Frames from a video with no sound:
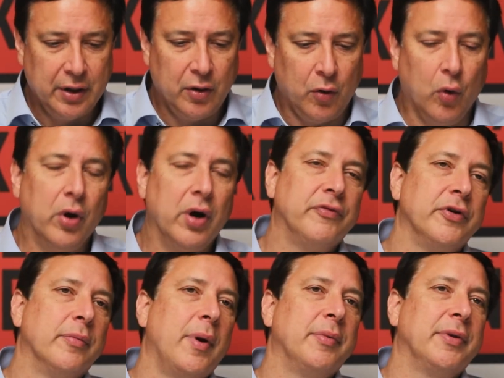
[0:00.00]
Or if you
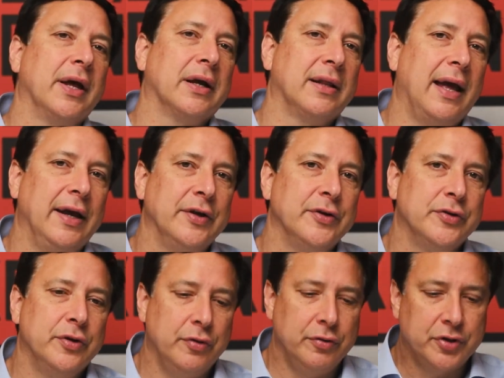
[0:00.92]
remember that client
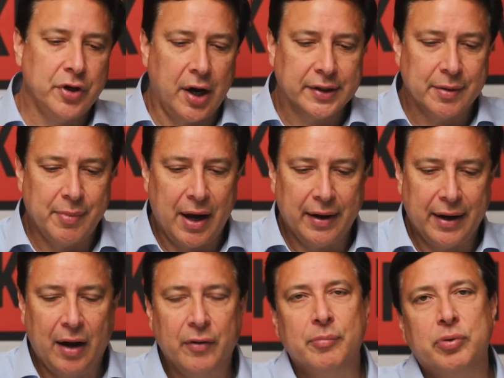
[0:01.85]
who talked about
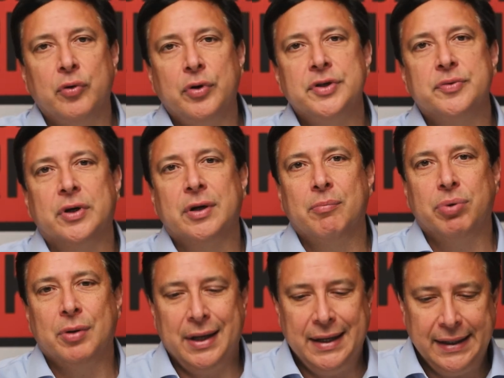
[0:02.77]
how employees were
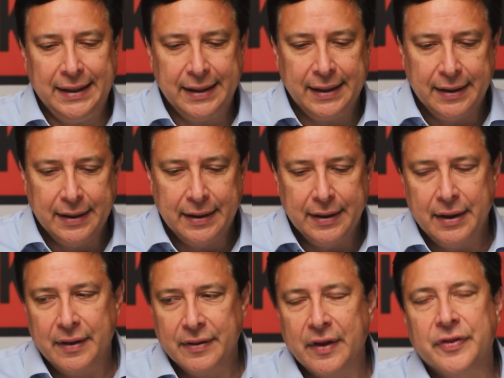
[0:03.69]
complaining
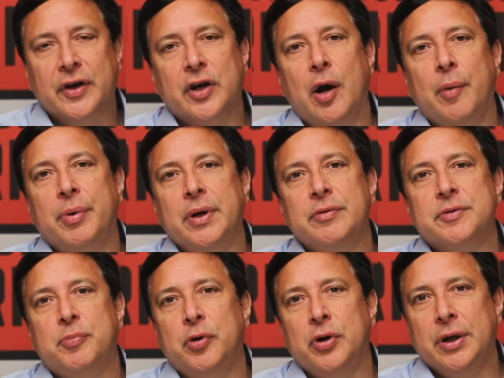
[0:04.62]
that the company was
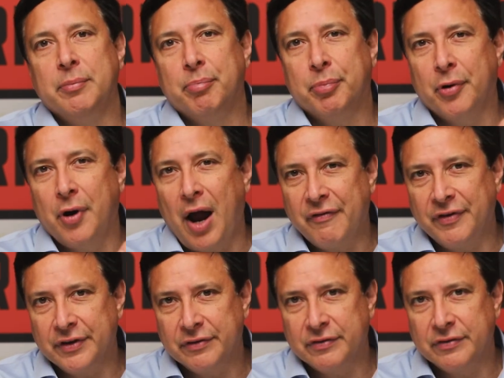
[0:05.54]
putting
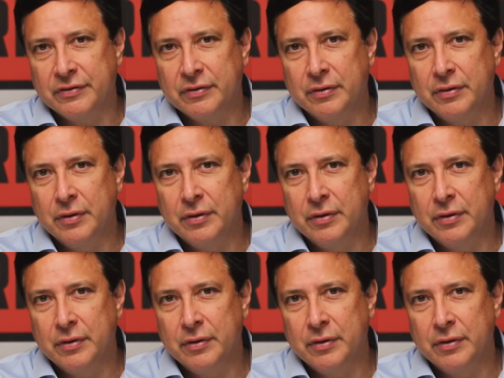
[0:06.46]
profits